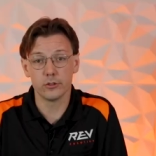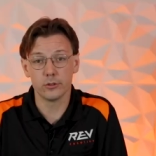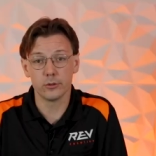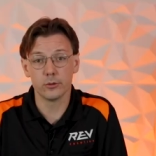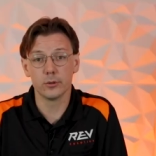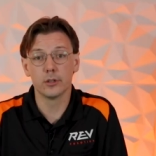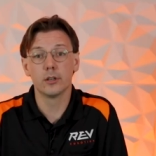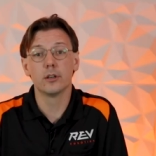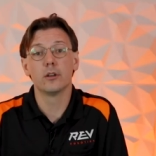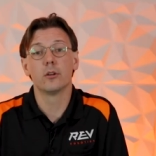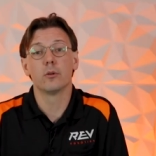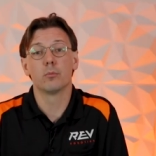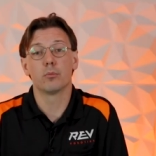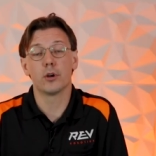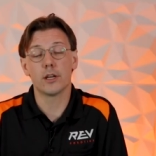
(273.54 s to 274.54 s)
do
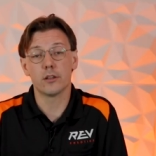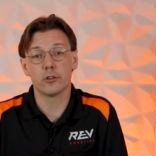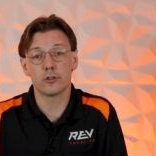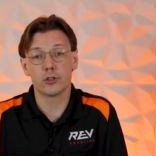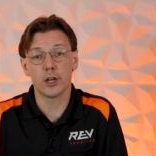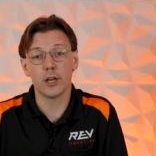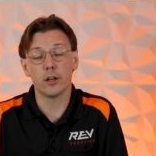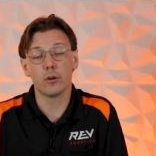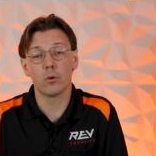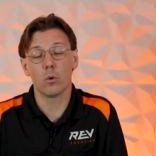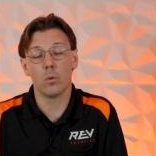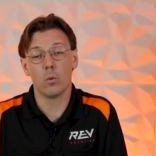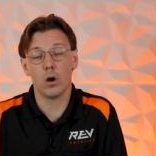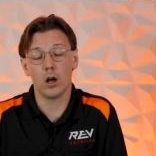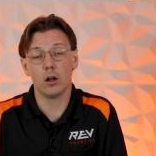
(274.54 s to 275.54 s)
breaking the chain
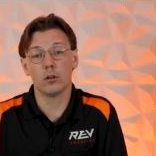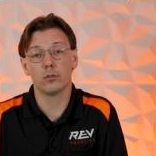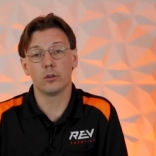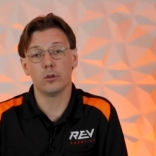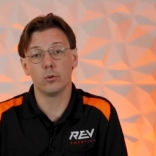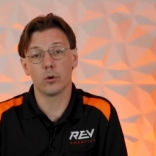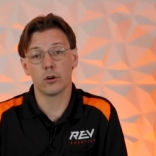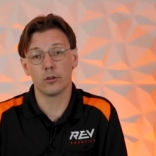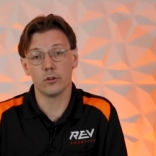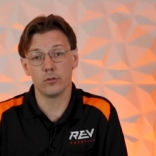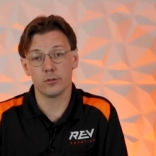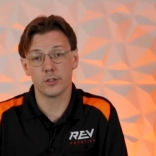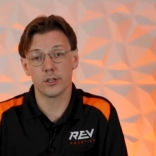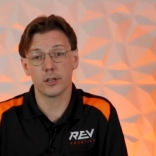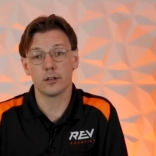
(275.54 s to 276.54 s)
while you are
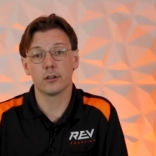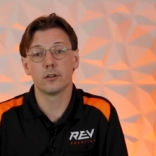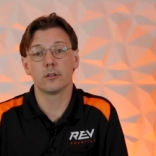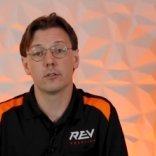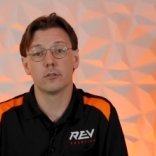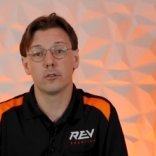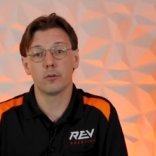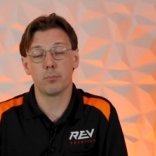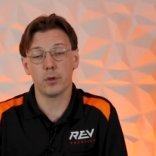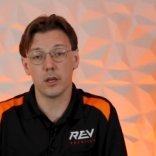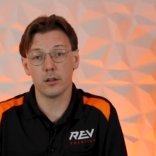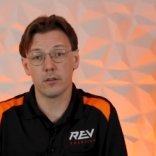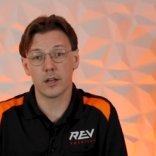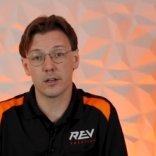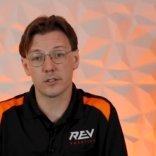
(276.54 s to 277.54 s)
using the
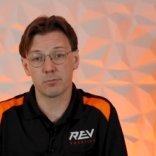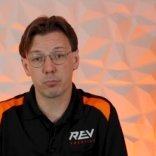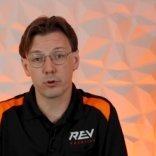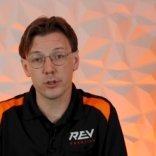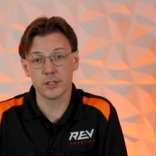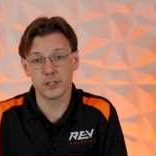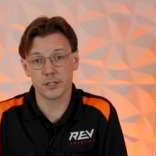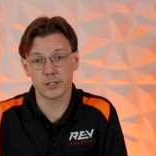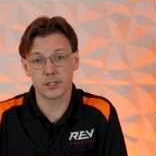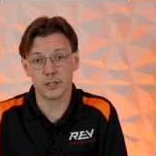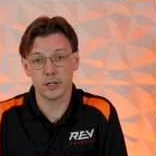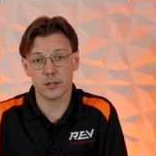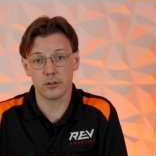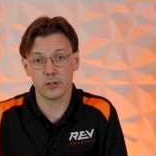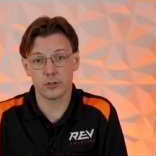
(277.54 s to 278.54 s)
pin that is
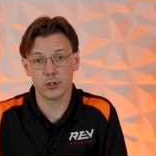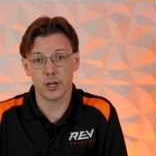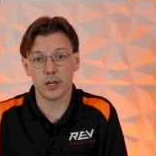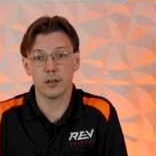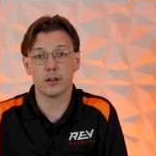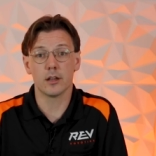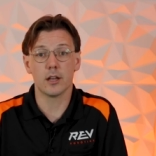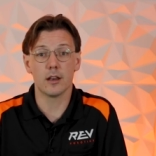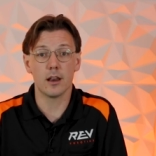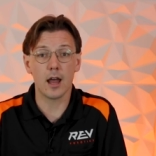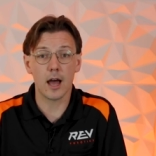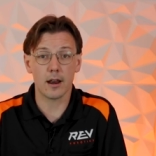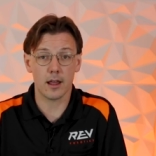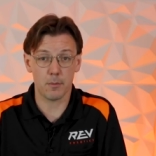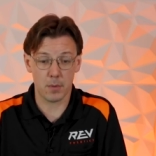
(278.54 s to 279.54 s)
pre-existing in the chain and
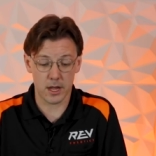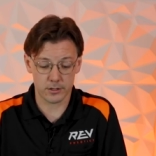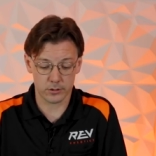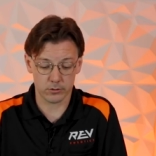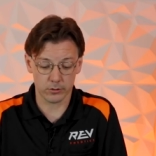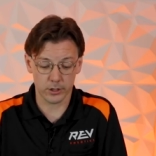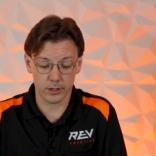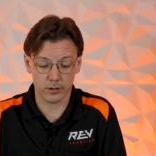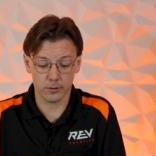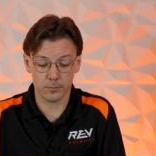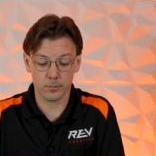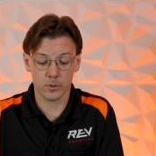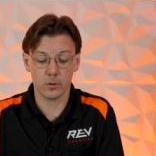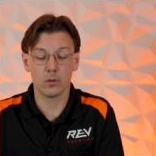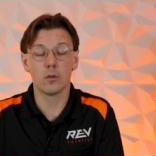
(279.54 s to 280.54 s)
not a master link.
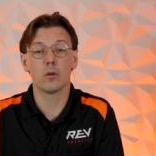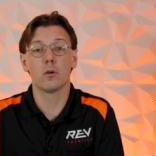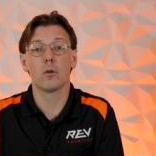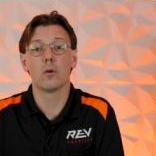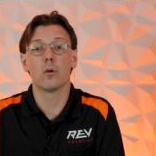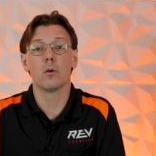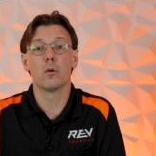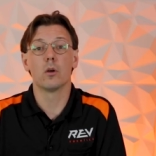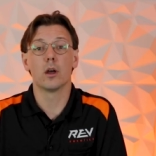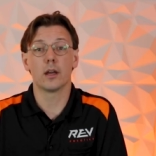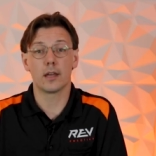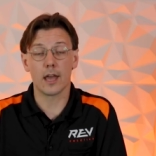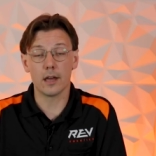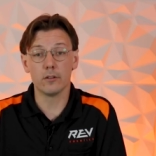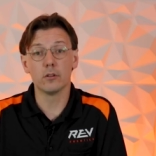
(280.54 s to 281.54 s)

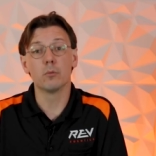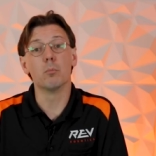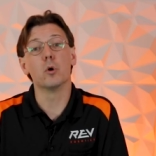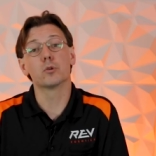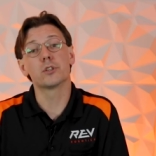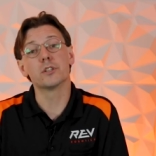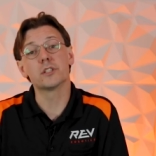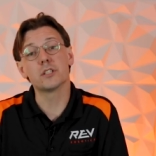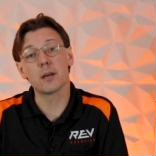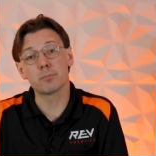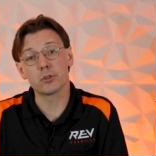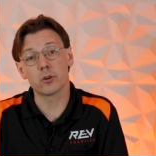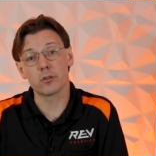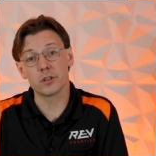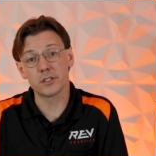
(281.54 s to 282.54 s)
Again, most of the
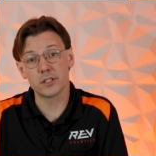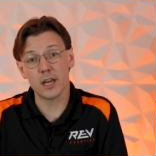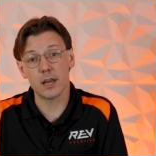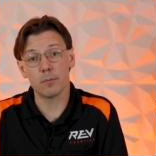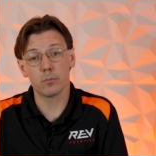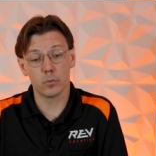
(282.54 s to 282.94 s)
steps are the same.